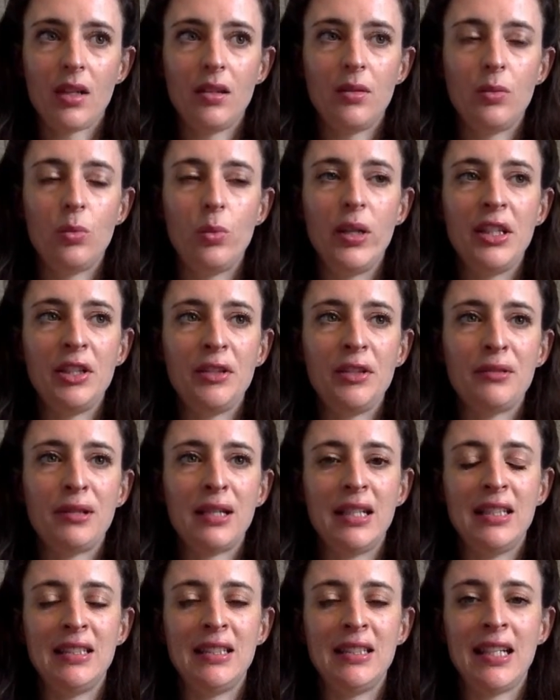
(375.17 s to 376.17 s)
when you
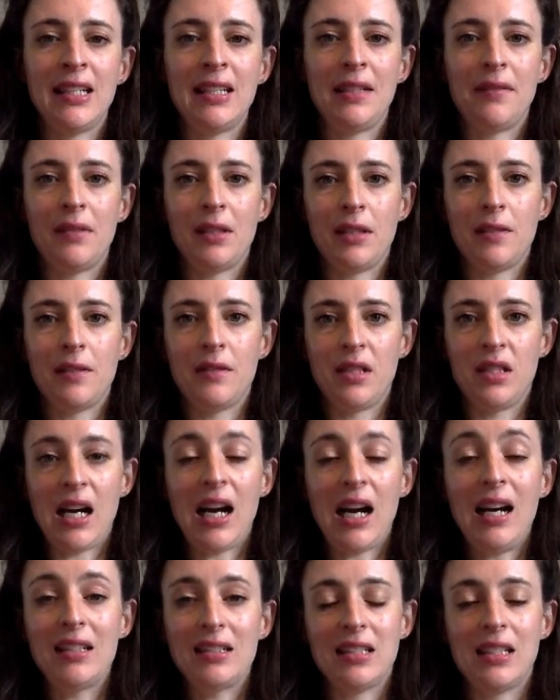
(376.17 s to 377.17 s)
are in that level of
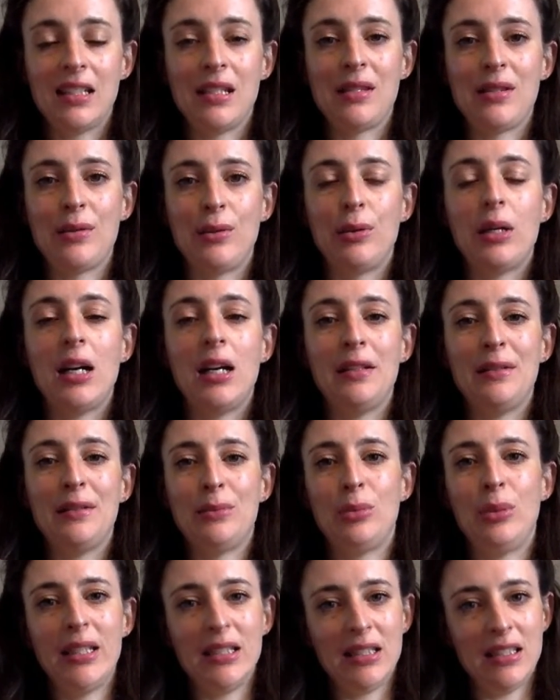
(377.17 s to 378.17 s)
darkness or
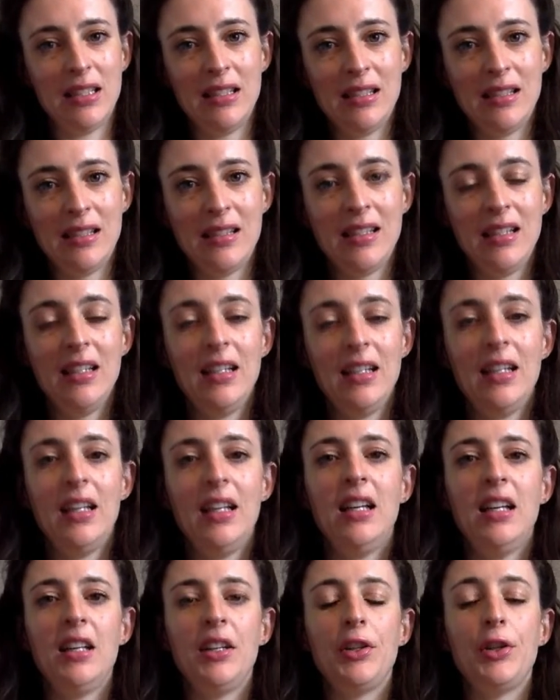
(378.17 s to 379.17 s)
unawareness,
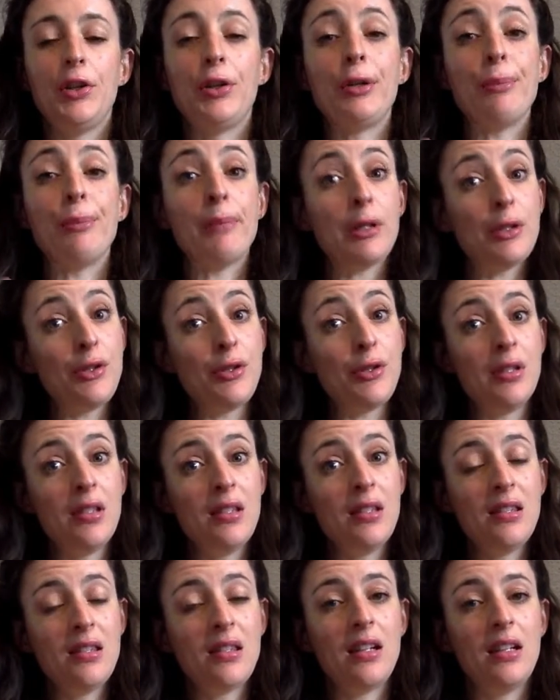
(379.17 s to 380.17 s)
your
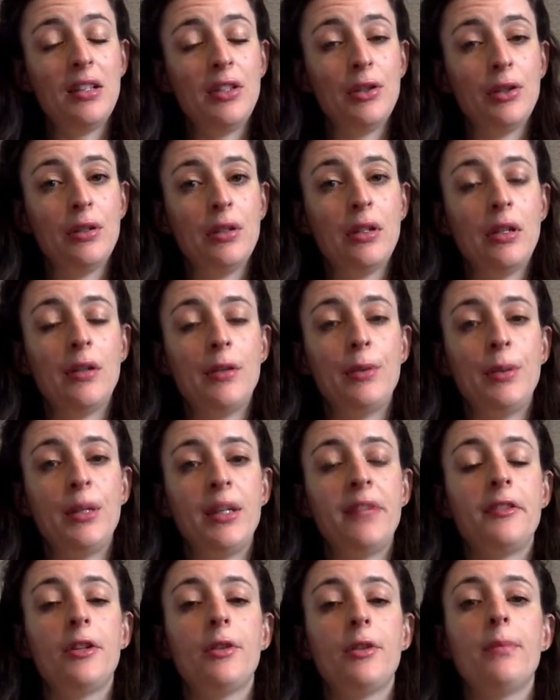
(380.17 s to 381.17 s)
emotions, you're not
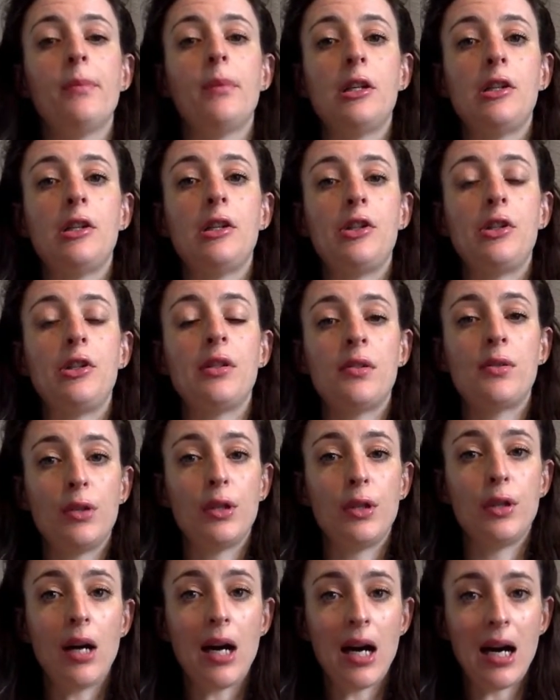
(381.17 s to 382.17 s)
aware of your emotions or
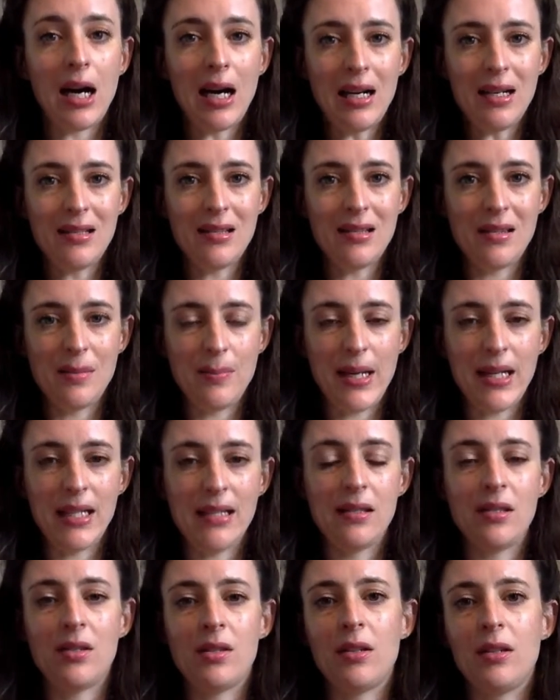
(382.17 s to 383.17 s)
your heart
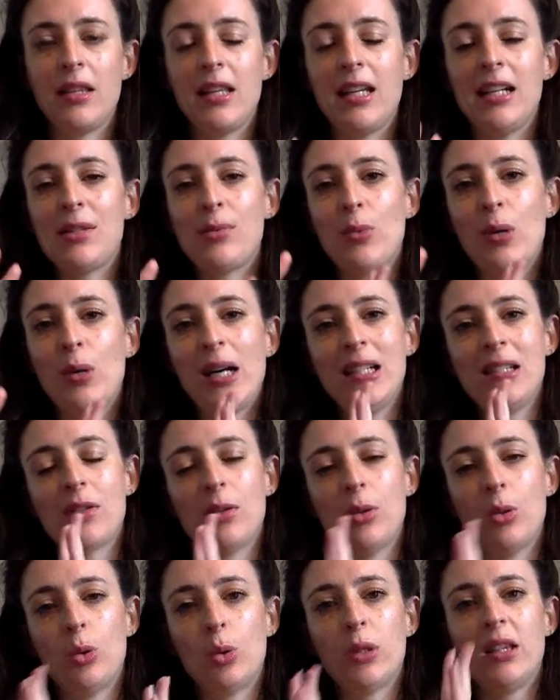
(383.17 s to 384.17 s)
space. And so that's why it's
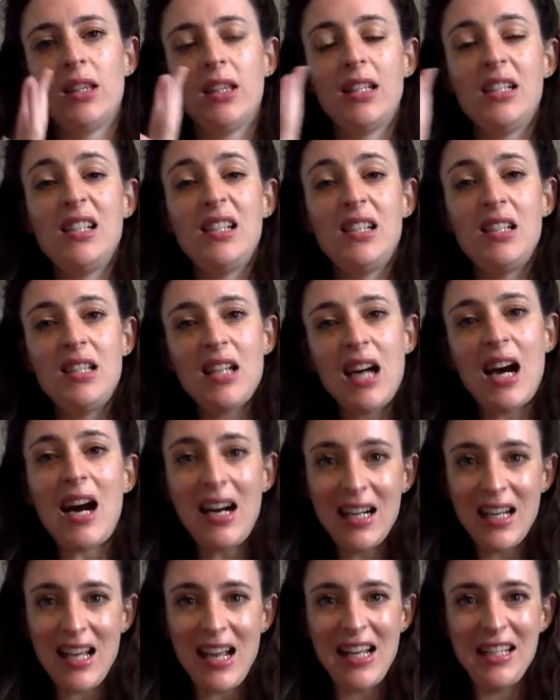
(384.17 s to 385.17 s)
called the
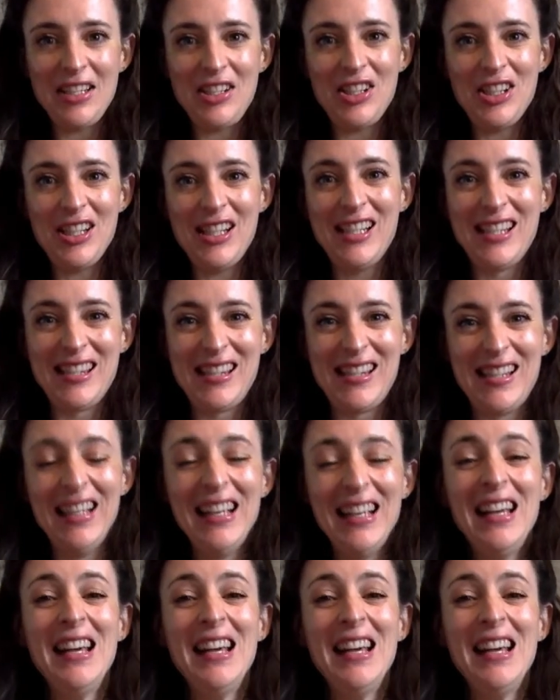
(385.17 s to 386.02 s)
Dark Ages.